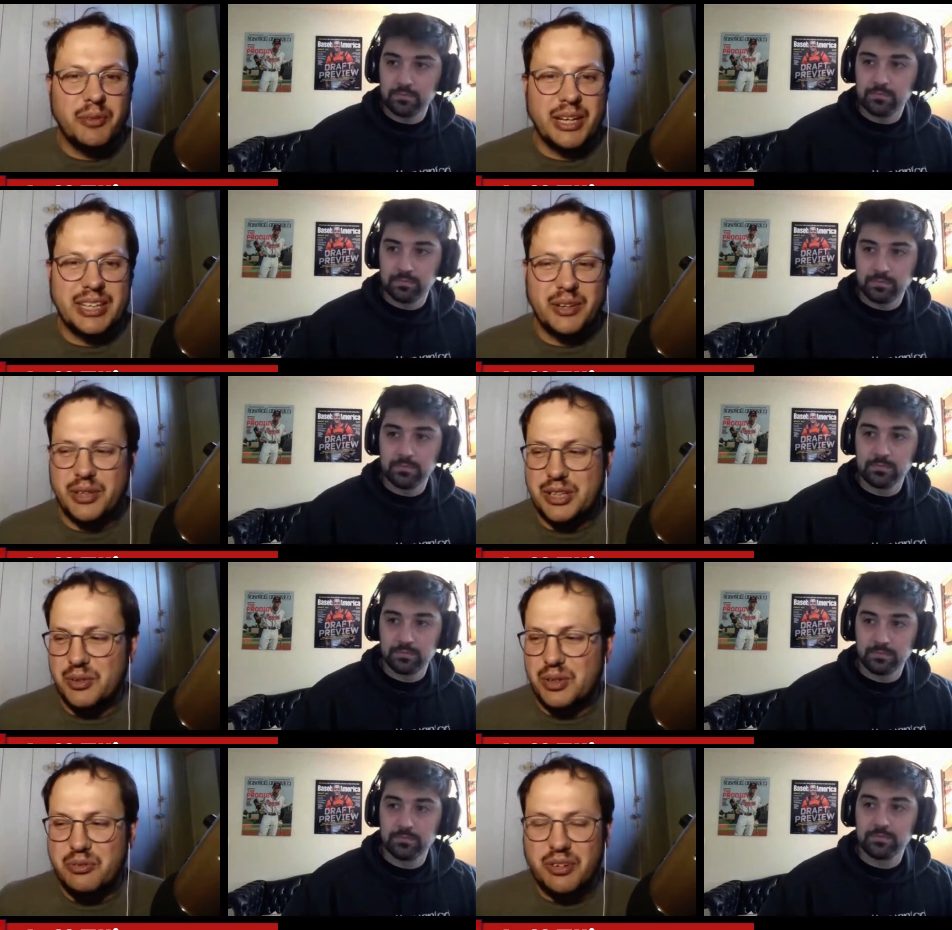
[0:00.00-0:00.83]
Speaker 1: I'm right there
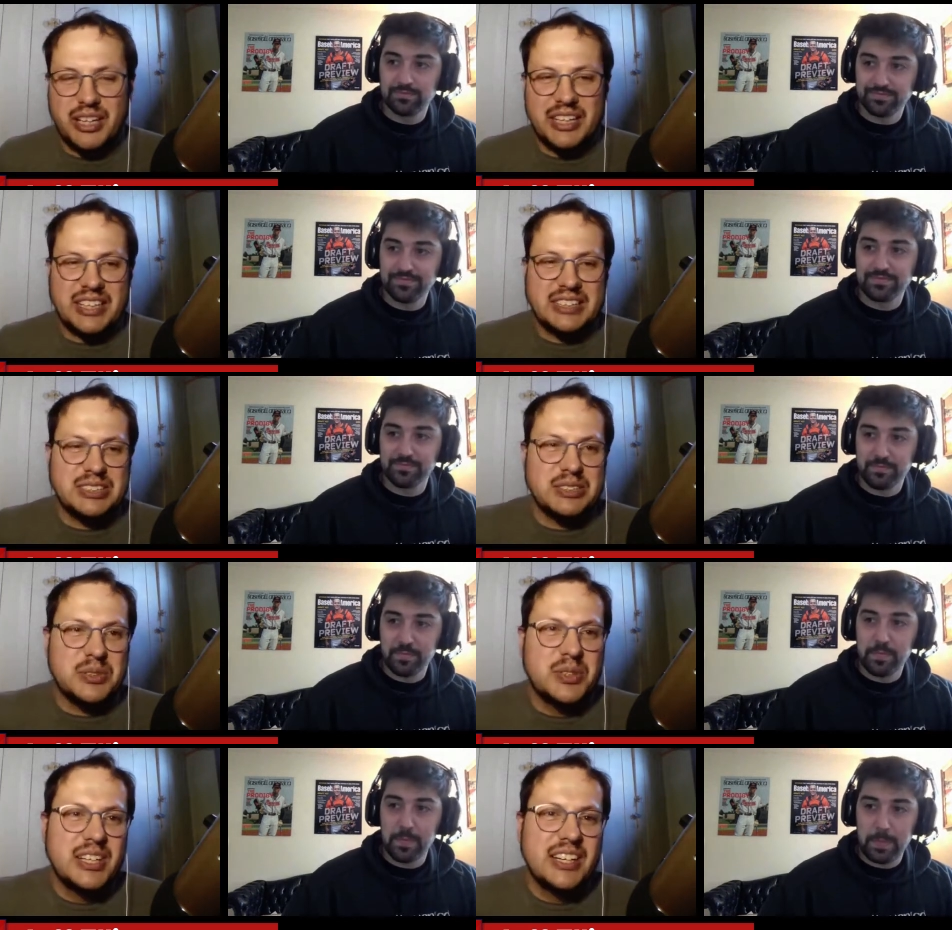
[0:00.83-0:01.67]
with you with Frelick at
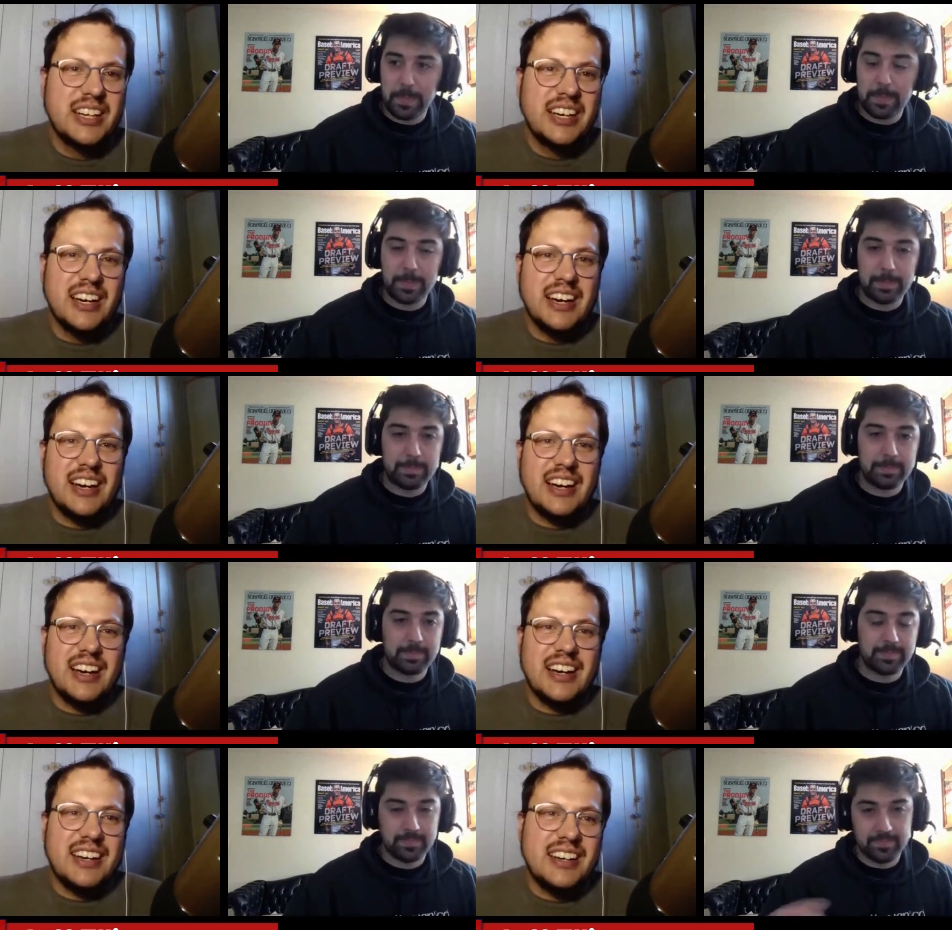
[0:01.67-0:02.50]
two.
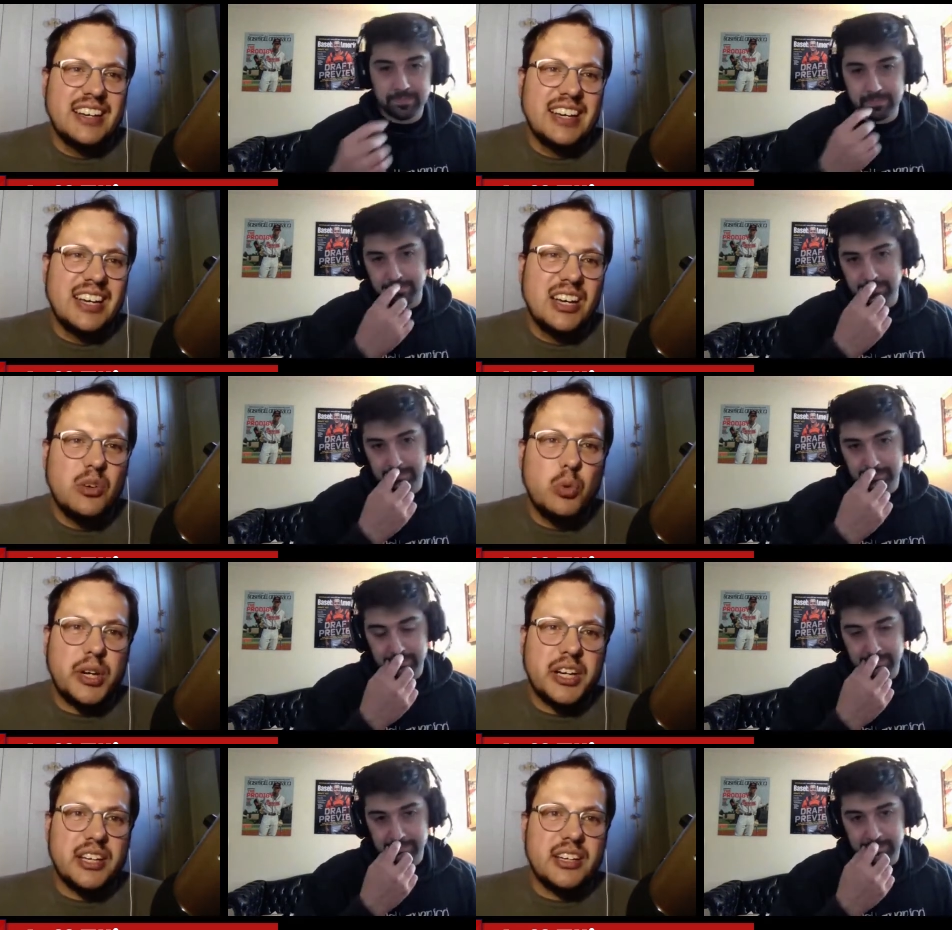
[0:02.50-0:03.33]
Uh,
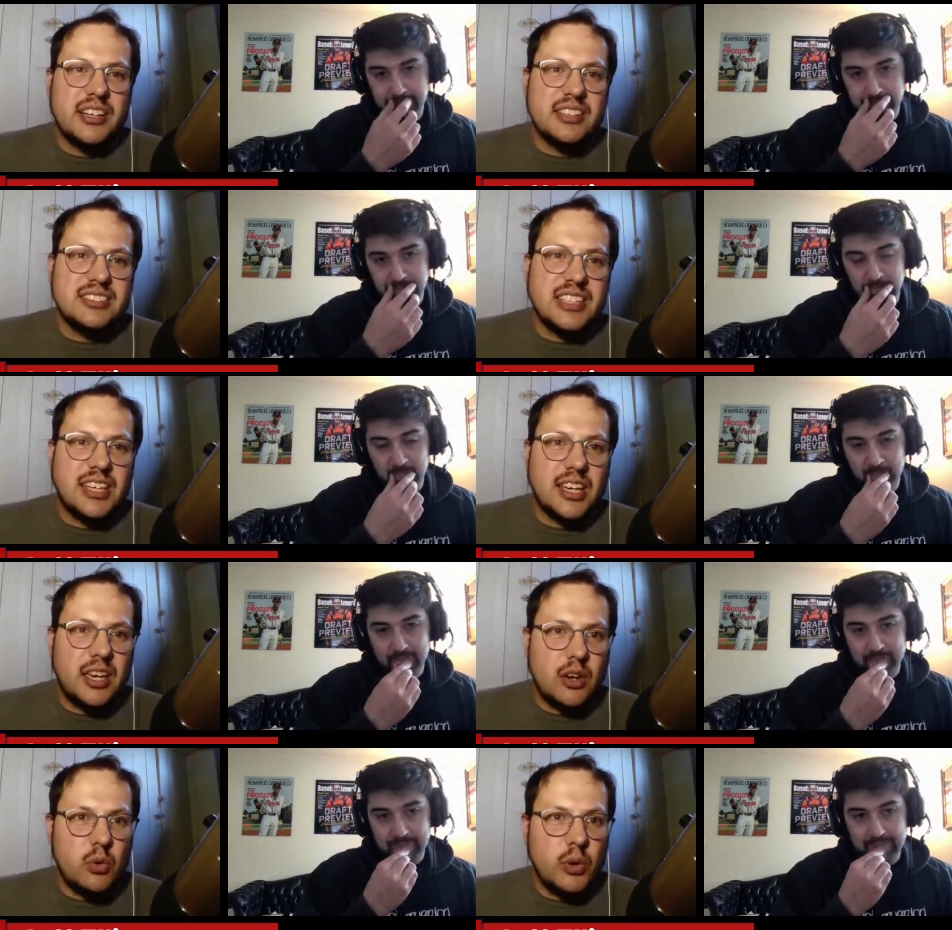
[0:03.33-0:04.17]
we're gonna take
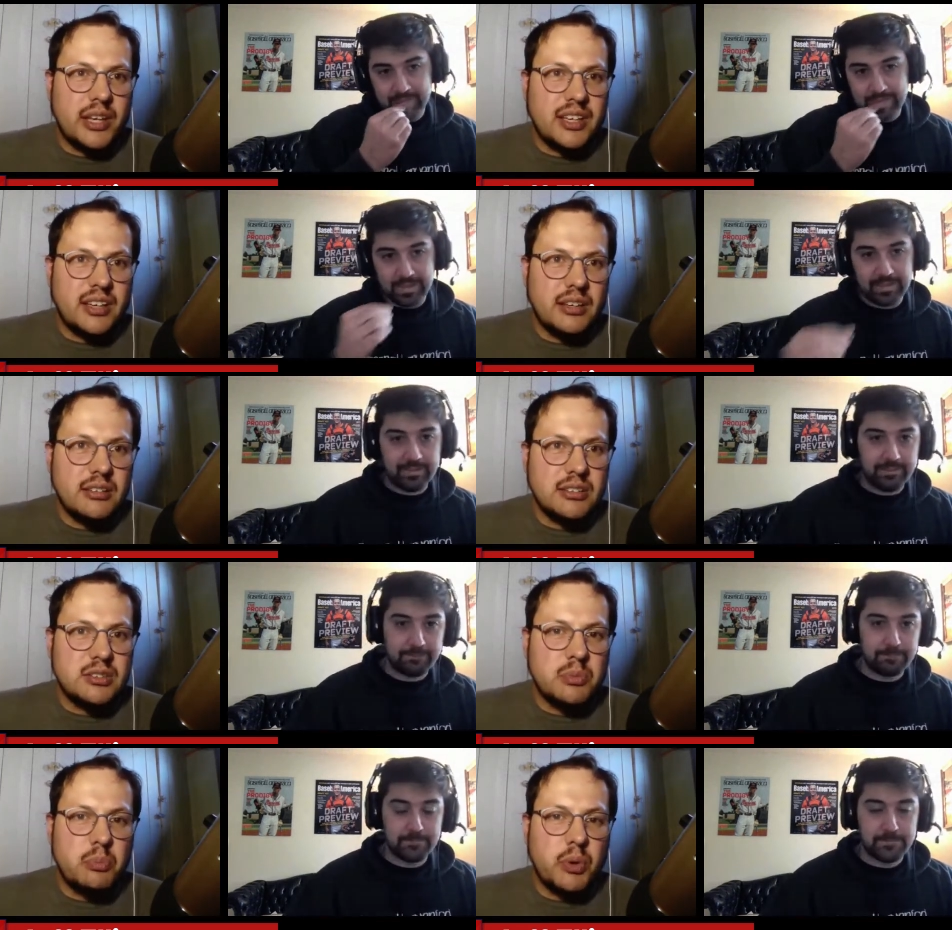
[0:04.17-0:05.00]
a quick
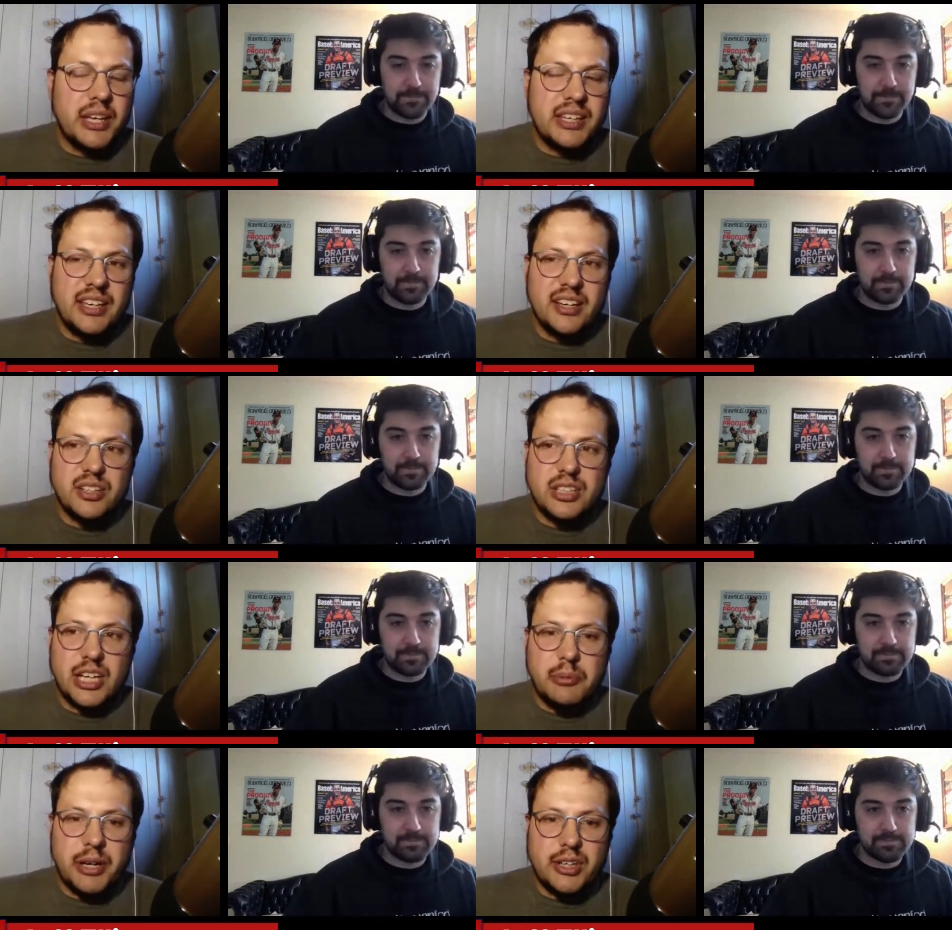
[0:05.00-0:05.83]
break here,
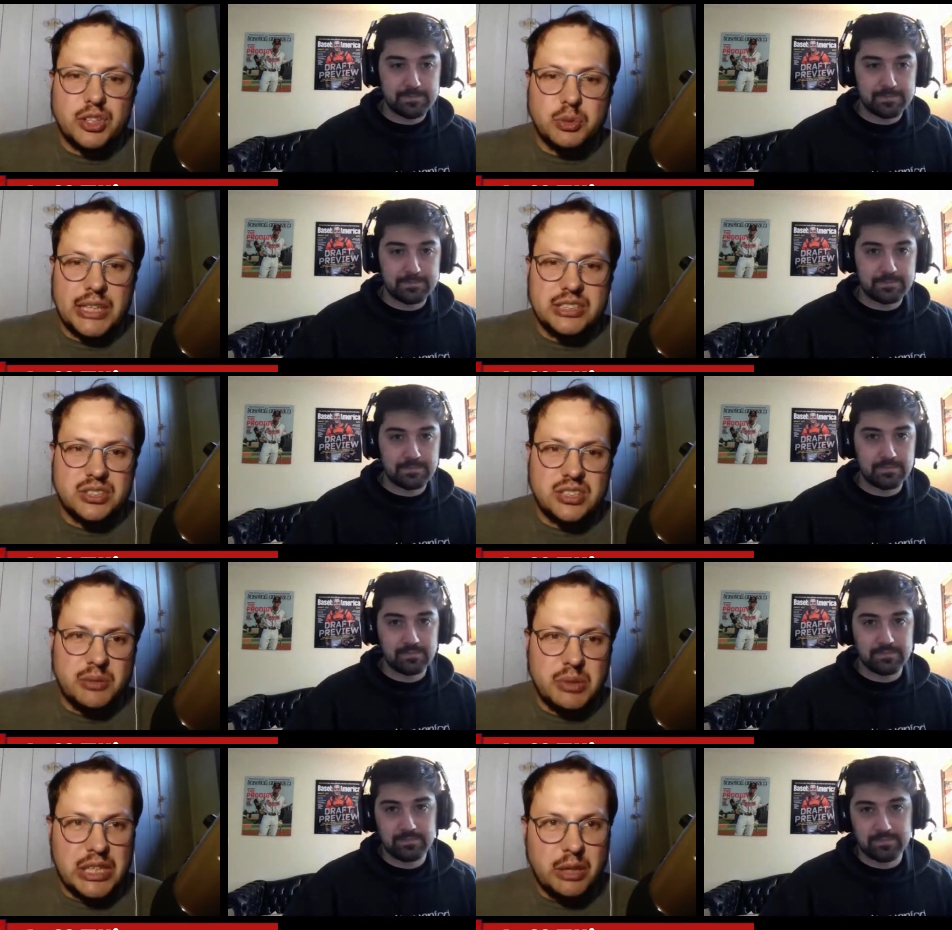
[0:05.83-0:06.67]
talk about our sponsors,
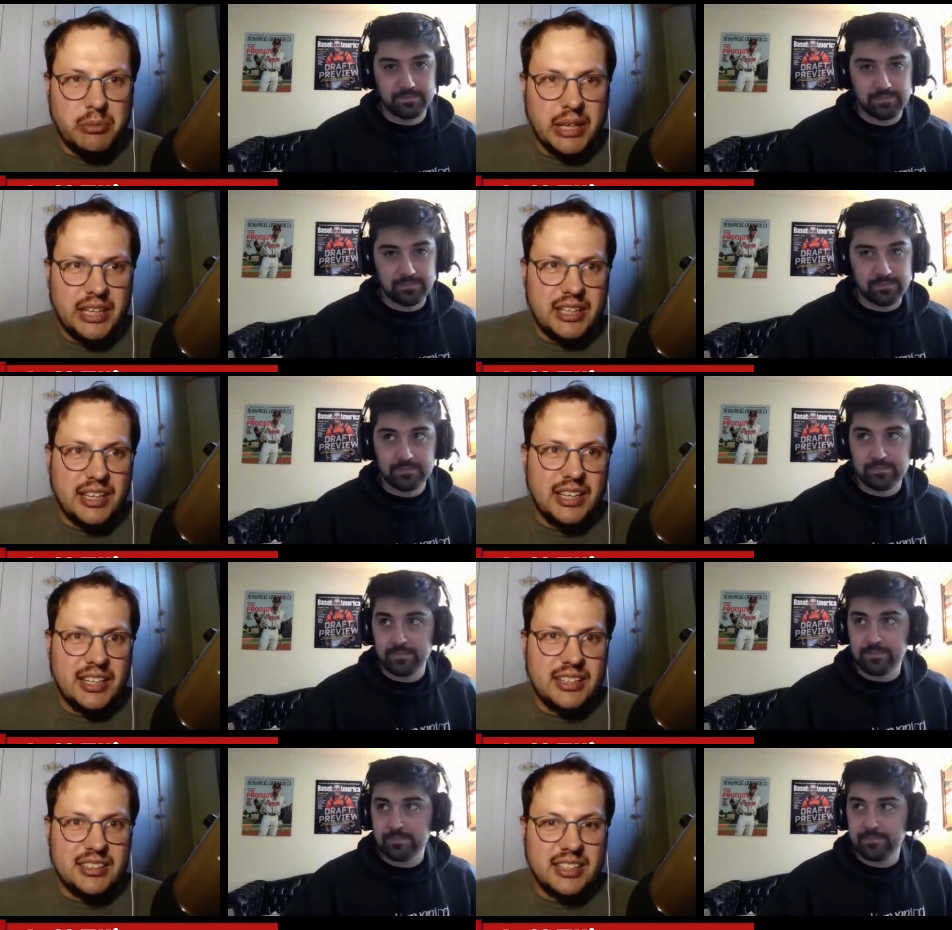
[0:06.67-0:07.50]
and I'm gonna come back
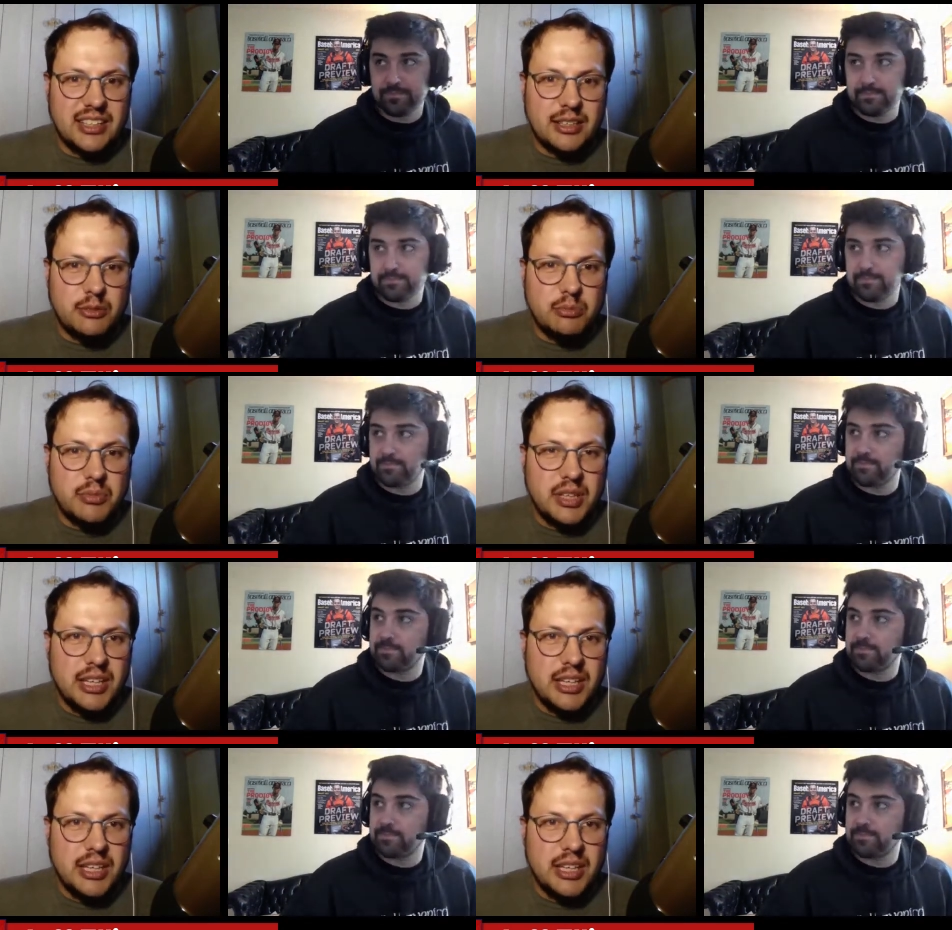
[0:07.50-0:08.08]
and uh,